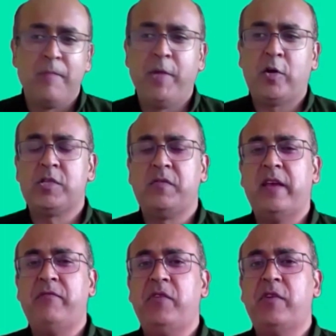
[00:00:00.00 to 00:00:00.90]
because
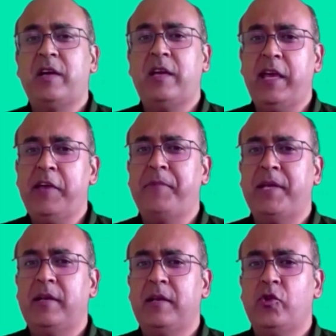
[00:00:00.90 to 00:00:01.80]
when we were
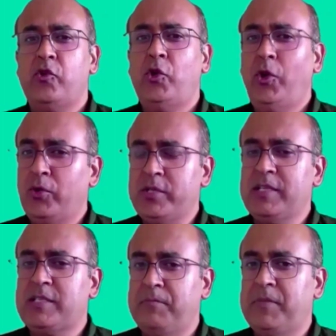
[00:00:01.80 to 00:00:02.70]
cavemen,
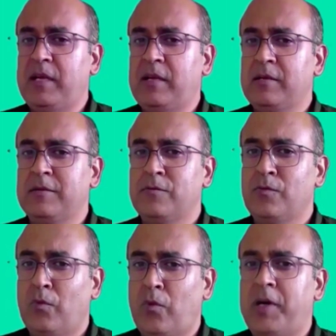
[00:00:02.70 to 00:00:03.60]
losing something
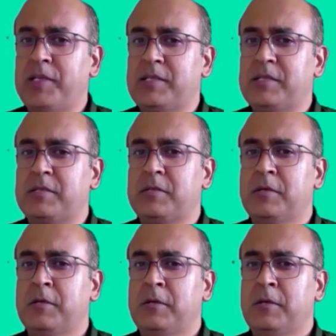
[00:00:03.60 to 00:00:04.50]
was
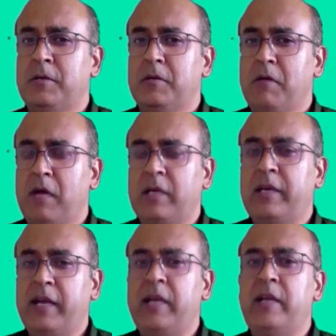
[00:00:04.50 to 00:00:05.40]
a
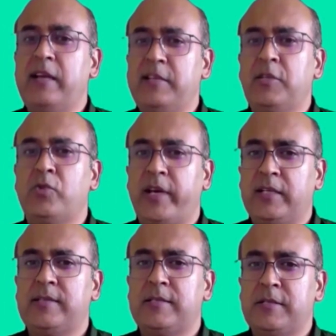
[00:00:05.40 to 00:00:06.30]
great danger to our
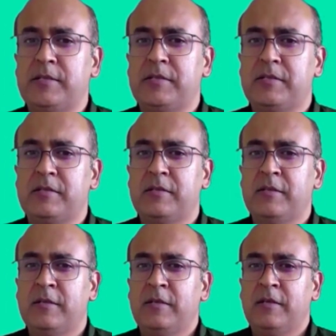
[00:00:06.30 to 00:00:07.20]
existence.
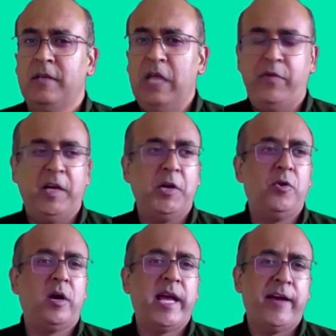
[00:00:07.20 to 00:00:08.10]
If we did
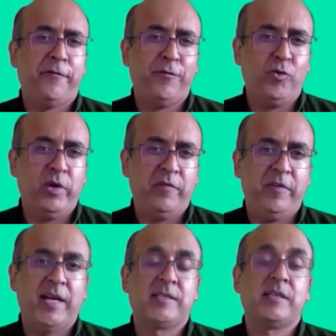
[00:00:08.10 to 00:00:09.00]
not have food, if
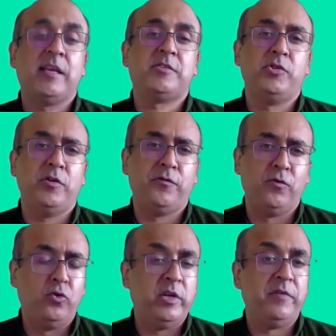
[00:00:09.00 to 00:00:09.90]
we had scarcity of
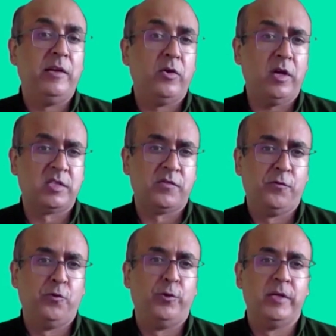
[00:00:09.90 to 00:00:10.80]
food, if we lost
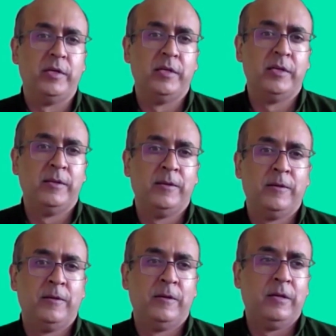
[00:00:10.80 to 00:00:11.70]
food,
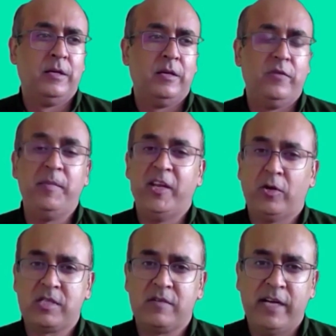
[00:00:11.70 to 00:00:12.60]
we may
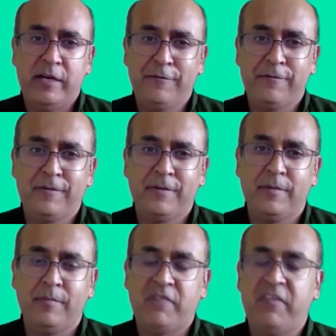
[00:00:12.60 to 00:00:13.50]
not survive.
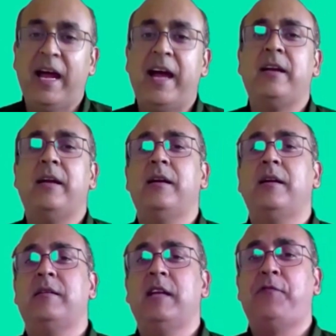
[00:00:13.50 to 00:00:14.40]

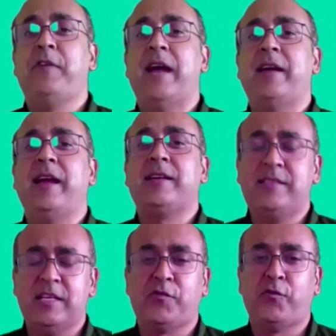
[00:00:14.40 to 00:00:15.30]
If we had
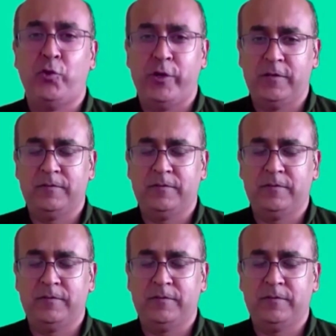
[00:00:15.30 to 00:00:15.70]
excess food,